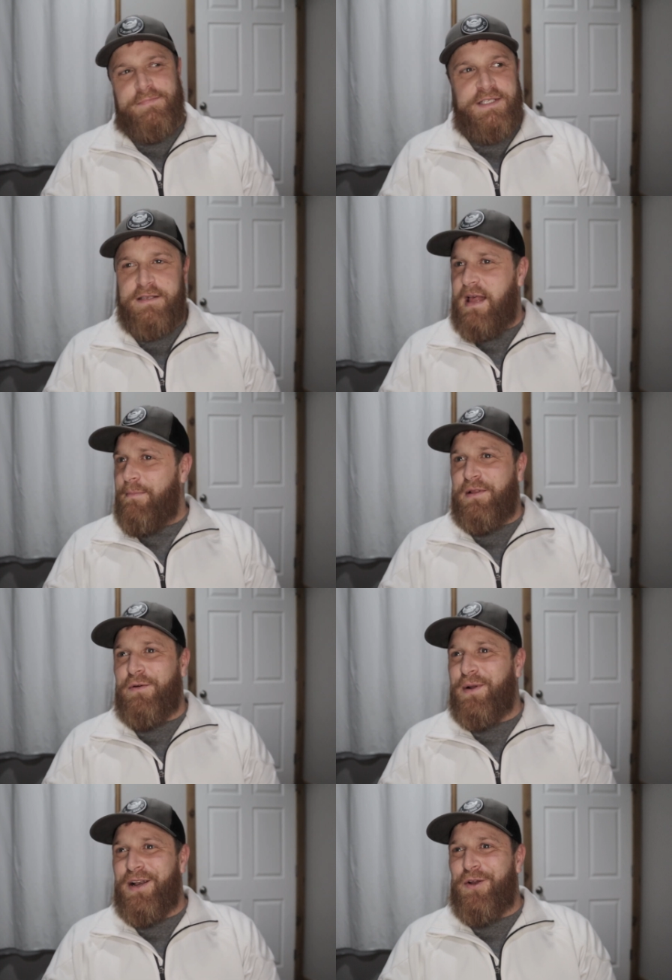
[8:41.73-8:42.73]
slap a
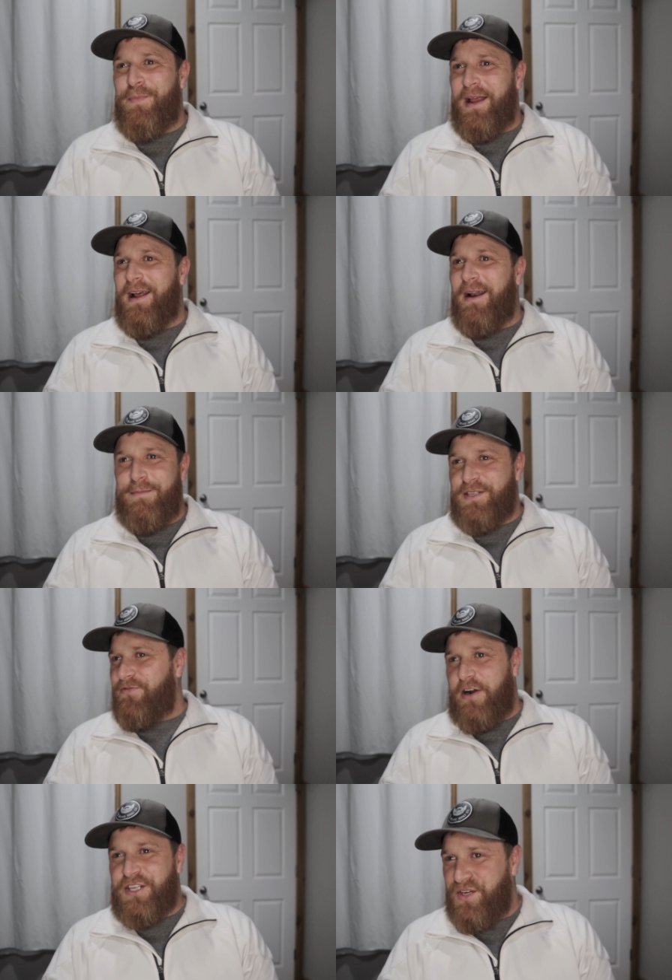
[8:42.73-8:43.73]
little bit of new paint on them,
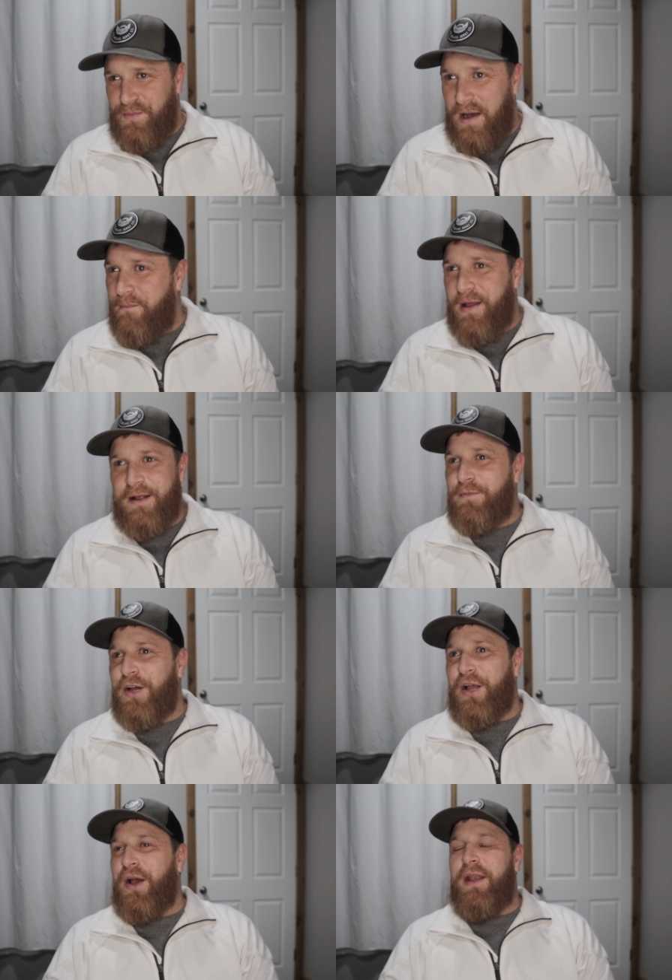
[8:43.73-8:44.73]
just freshen them up, make them
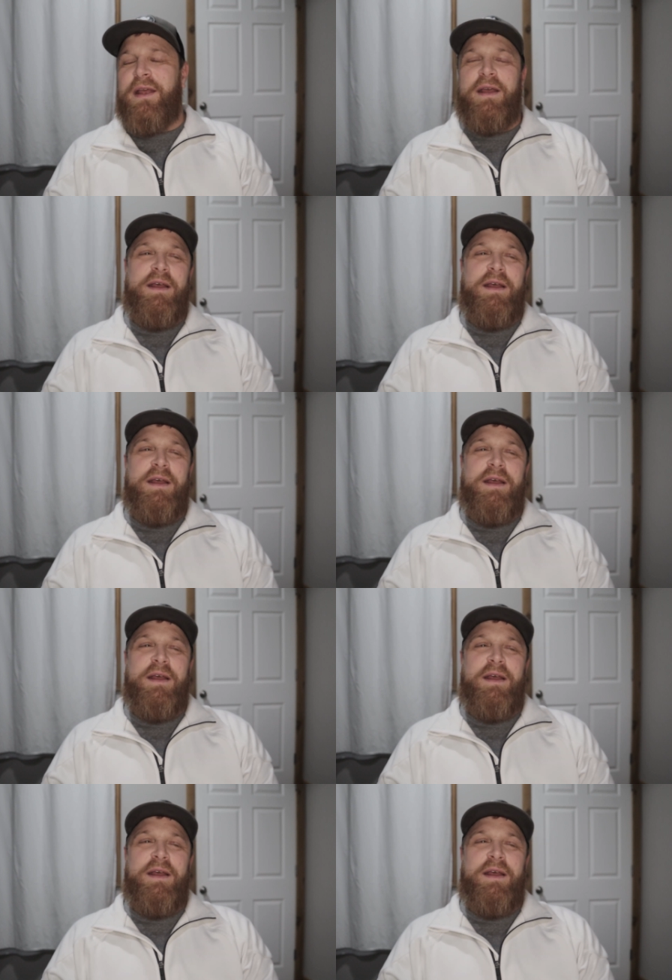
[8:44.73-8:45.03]
look good.